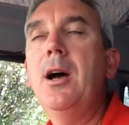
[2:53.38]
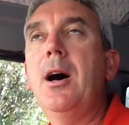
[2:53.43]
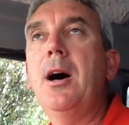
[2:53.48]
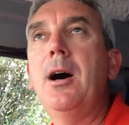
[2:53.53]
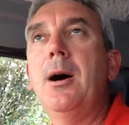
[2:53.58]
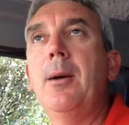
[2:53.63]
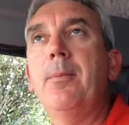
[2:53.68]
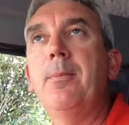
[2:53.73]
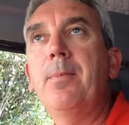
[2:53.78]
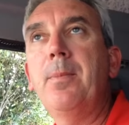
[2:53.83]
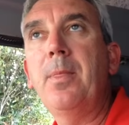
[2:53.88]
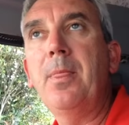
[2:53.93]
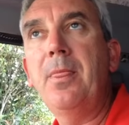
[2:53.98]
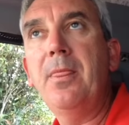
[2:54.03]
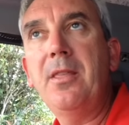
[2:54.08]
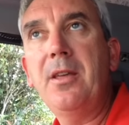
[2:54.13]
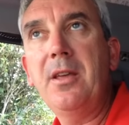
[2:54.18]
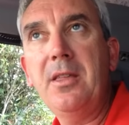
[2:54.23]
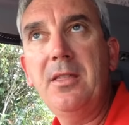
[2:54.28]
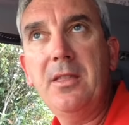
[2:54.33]

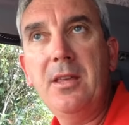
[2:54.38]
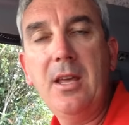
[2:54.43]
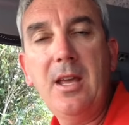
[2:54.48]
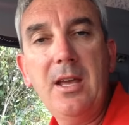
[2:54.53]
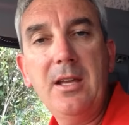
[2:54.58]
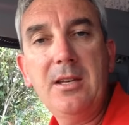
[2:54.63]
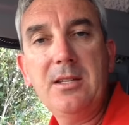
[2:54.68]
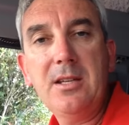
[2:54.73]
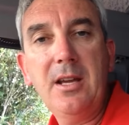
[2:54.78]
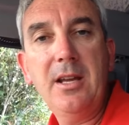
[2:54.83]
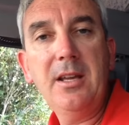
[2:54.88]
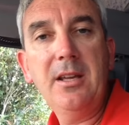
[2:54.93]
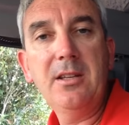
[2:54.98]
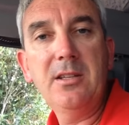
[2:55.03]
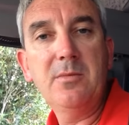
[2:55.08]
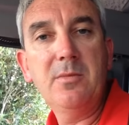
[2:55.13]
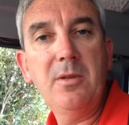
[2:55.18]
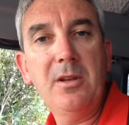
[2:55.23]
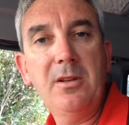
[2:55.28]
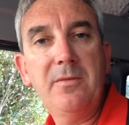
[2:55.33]
The air tank
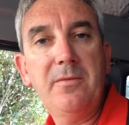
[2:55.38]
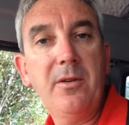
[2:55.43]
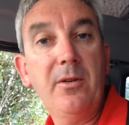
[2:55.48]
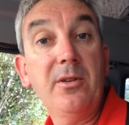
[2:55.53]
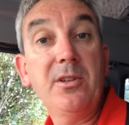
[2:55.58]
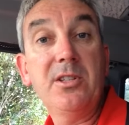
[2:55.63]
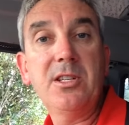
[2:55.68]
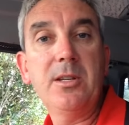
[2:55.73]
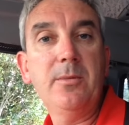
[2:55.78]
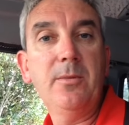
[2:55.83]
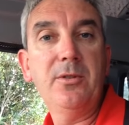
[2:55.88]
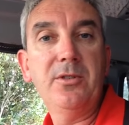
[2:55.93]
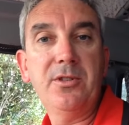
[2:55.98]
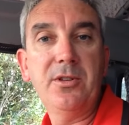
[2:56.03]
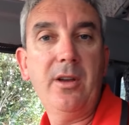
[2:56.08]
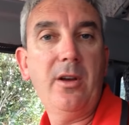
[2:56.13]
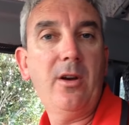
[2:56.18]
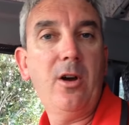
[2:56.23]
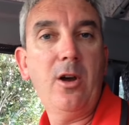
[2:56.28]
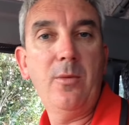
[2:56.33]
is very similar to
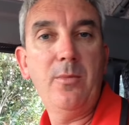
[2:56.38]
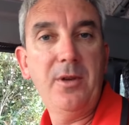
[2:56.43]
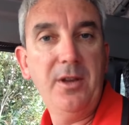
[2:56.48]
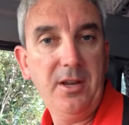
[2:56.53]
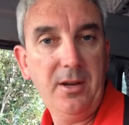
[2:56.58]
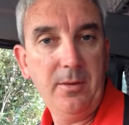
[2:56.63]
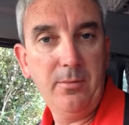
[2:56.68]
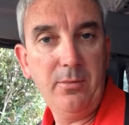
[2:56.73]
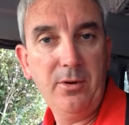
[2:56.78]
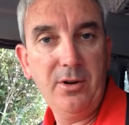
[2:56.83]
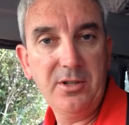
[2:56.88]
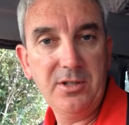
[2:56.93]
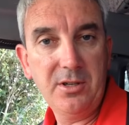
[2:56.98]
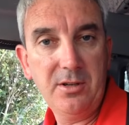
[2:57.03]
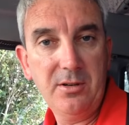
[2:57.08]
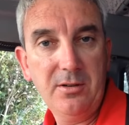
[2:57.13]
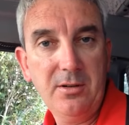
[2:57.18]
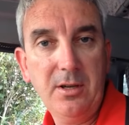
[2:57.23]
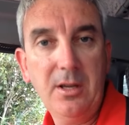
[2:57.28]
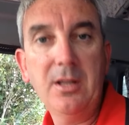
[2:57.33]
your home air compressor
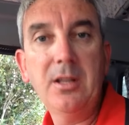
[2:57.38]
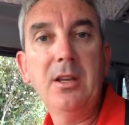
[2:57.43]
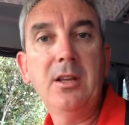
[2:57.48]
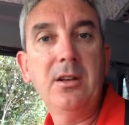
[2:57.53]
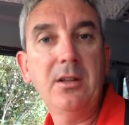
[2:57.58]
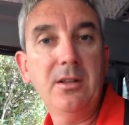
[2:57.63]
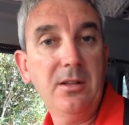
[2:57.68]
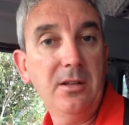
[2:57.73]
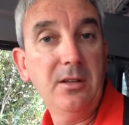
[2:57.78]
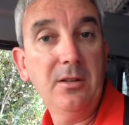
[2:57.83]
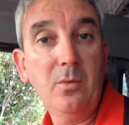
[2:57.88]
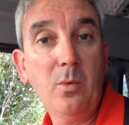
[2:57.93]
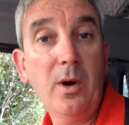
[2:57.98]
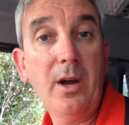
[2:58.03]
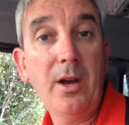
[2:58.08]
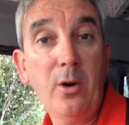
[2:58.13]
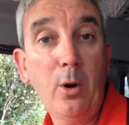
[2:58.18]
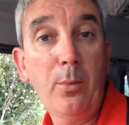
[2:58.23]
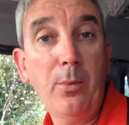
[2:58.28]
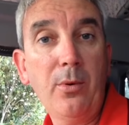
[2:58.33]
in the way
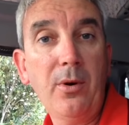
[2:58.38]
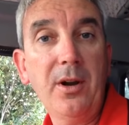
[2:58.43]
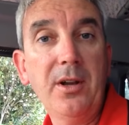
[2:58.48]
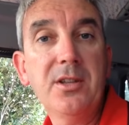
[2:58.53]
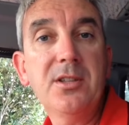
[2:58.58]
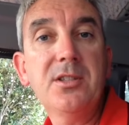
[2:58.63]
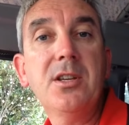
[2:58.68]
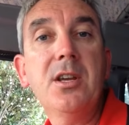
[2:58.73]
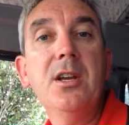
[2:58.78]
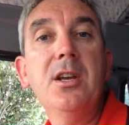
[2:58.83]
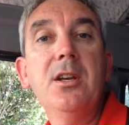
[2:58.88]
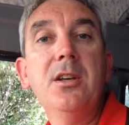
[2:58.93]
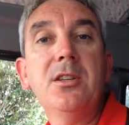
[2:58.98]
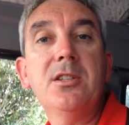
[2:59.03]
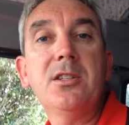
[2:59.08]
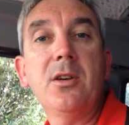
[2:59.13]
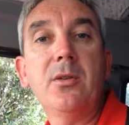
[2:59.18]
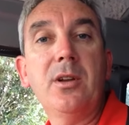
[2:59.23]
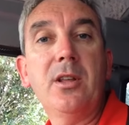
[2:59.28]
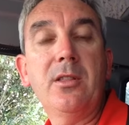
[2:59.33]
it operates.
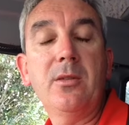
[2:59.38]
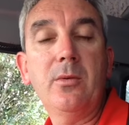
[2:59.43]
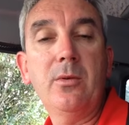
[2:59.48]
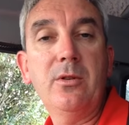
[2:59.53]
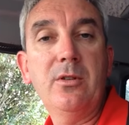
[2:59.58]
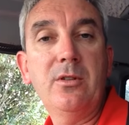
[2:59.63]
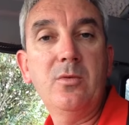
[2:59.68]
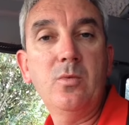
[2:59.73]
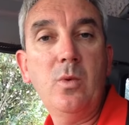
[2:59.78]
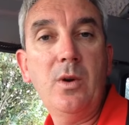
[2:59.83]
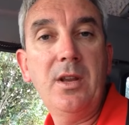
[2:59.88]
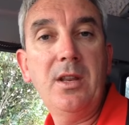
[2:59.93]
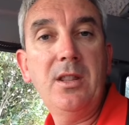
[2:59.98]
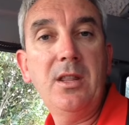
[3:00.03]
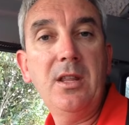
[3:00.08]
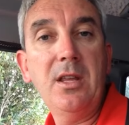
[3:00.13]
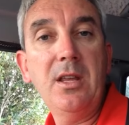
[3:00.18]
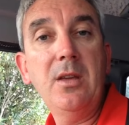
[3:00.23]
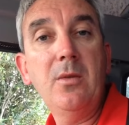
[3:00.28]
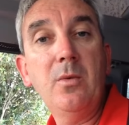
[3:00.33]
So in other words, when
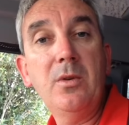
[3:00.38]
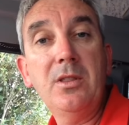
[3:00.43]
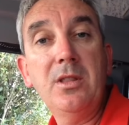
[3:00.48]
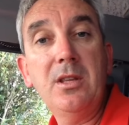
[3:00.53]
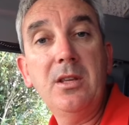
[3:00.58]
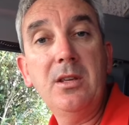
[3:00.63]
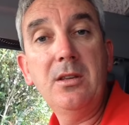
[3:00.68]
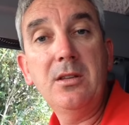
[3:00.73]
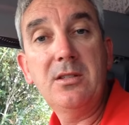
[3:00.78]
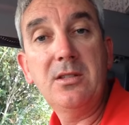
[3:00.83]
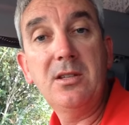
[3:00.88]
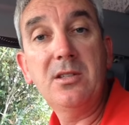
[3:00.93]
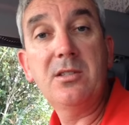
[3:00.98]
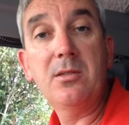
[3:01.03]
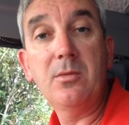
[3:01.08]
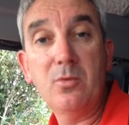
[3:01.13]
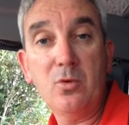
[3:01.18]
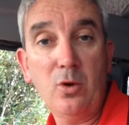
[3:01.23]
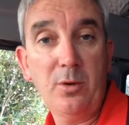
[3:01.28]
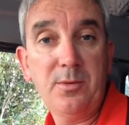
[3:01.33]
the
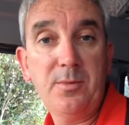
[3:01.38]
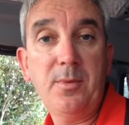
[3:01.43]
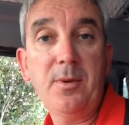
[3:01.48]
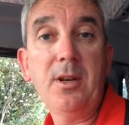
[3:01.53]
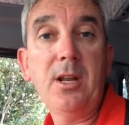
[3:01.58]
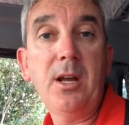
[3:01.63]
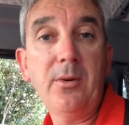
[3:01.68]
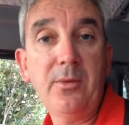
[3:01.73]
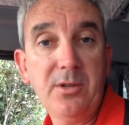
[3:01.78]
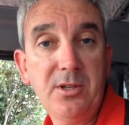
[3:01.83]
system drops below